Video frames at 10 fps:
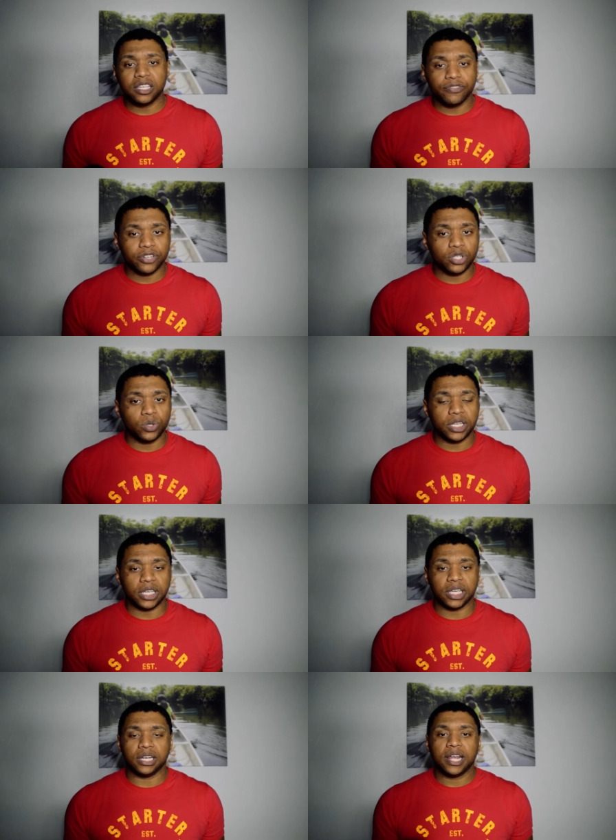you for tuning
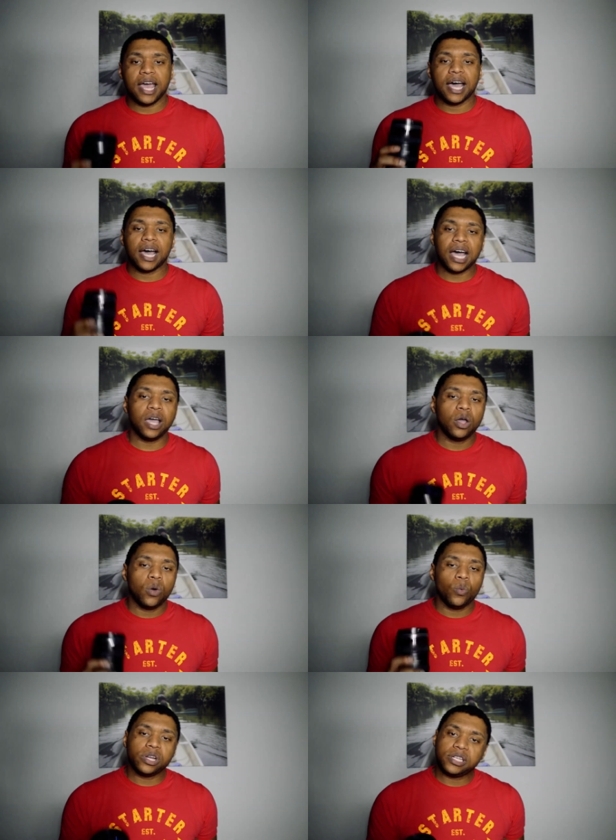in. I
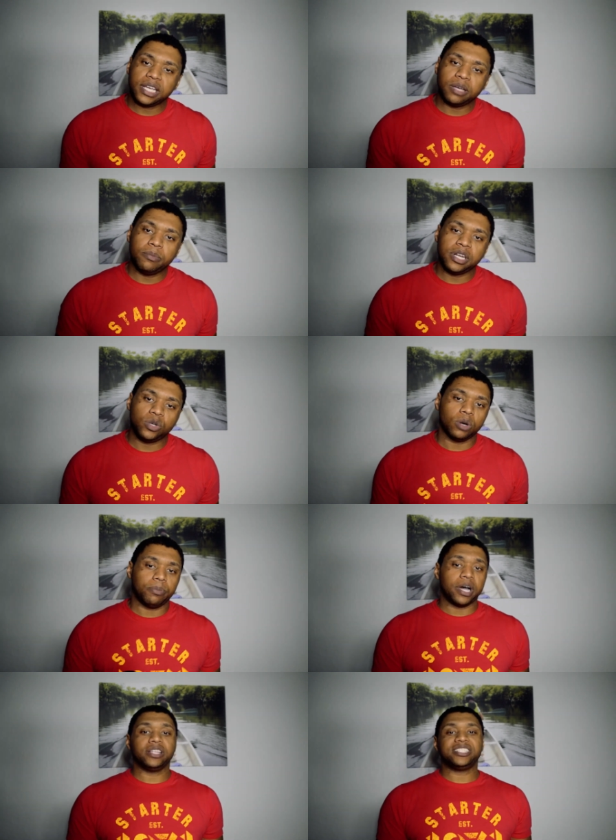want to take a minute to
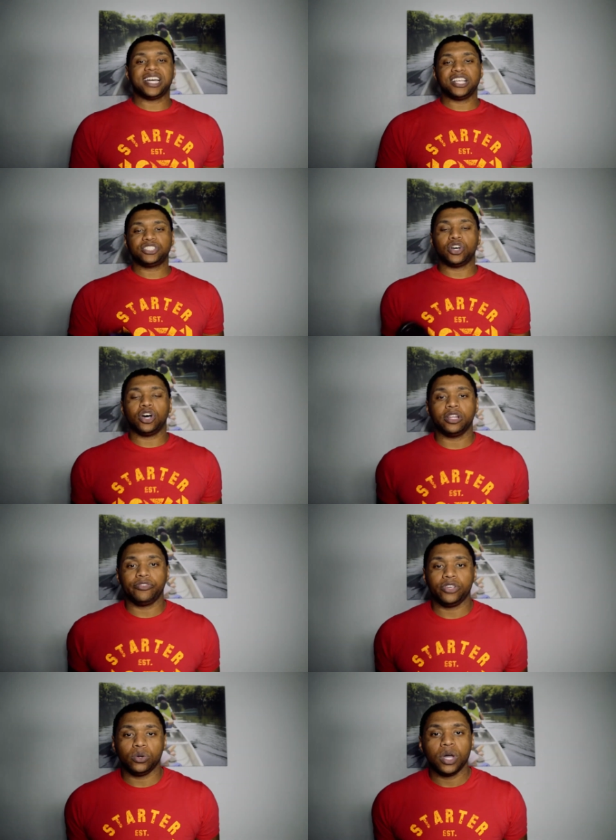apologize to all of
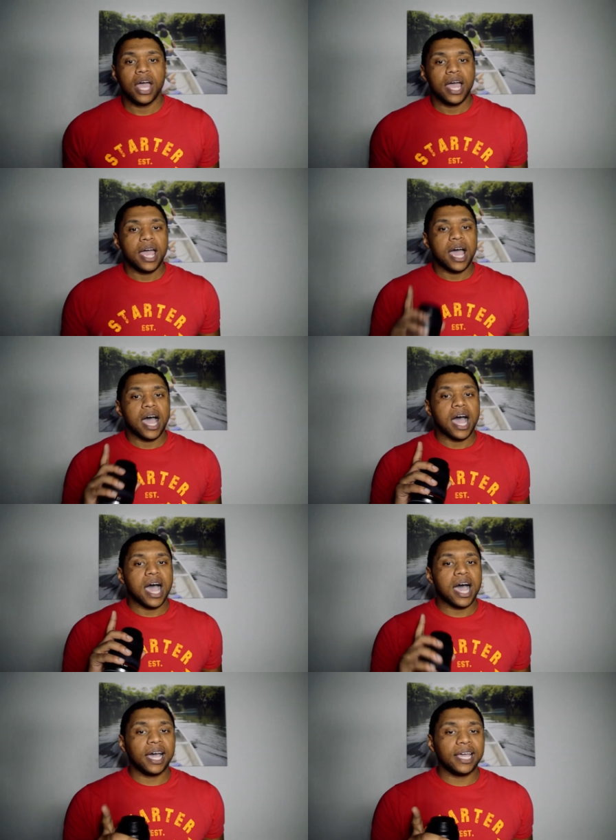you.
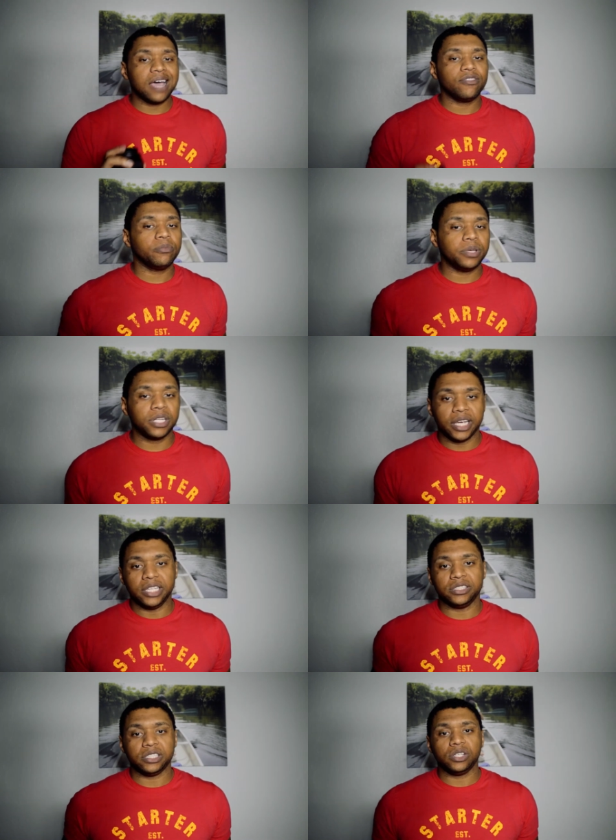I haven't been
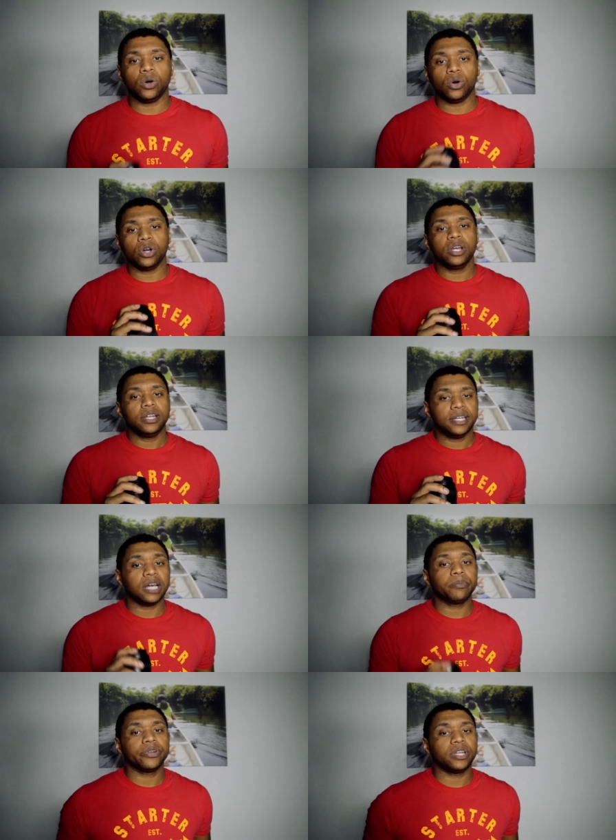lazy or
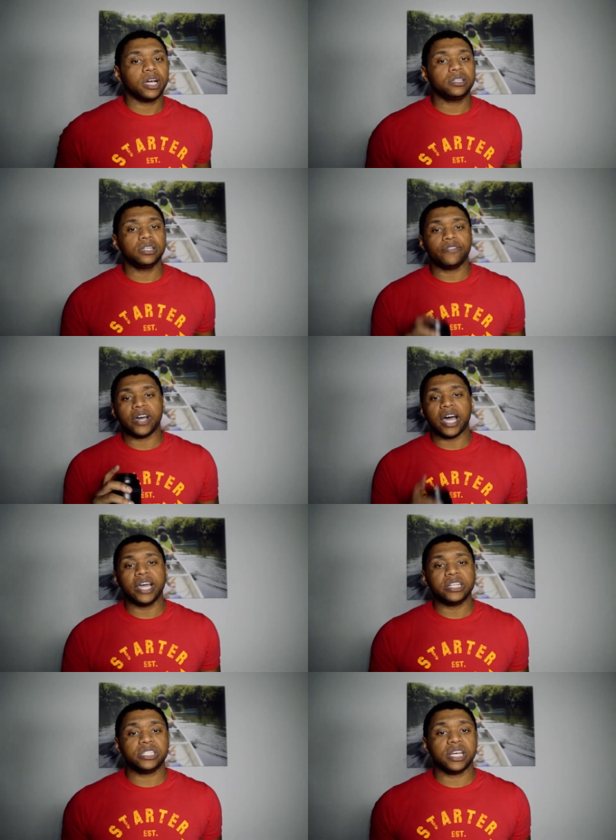non-productive,
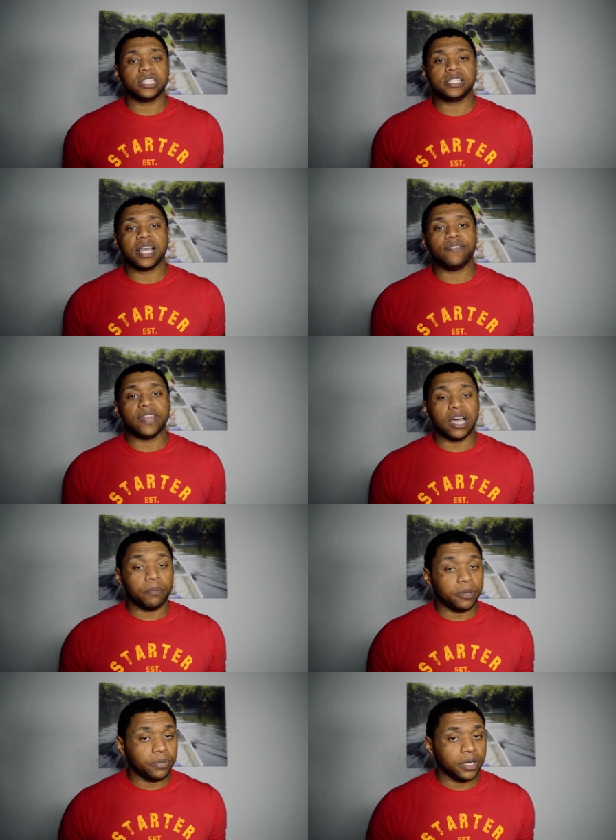I just have not
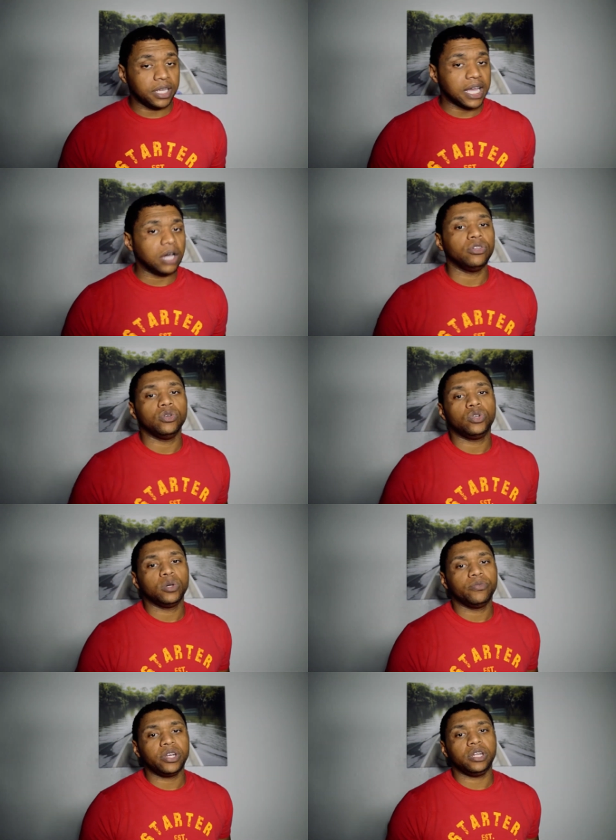been putting out
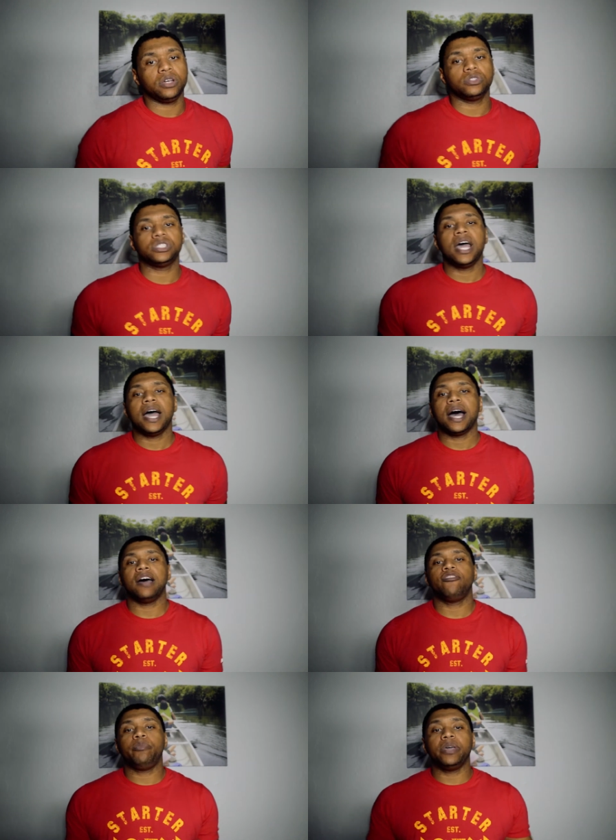YouTube videos.
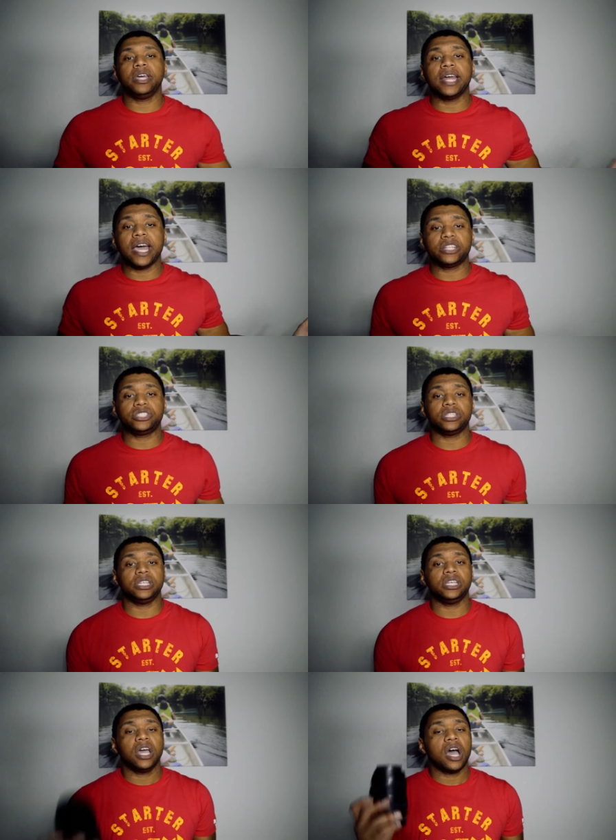I've been
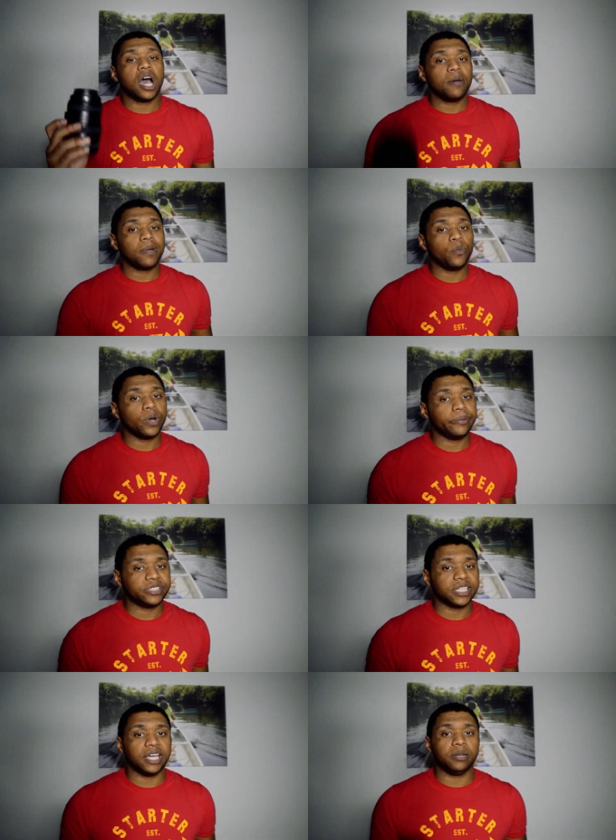actually on my
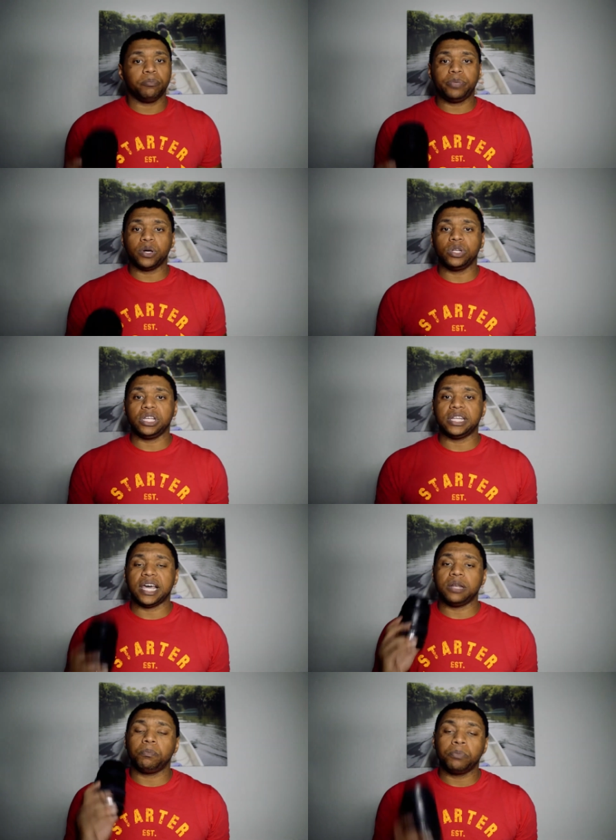website building that,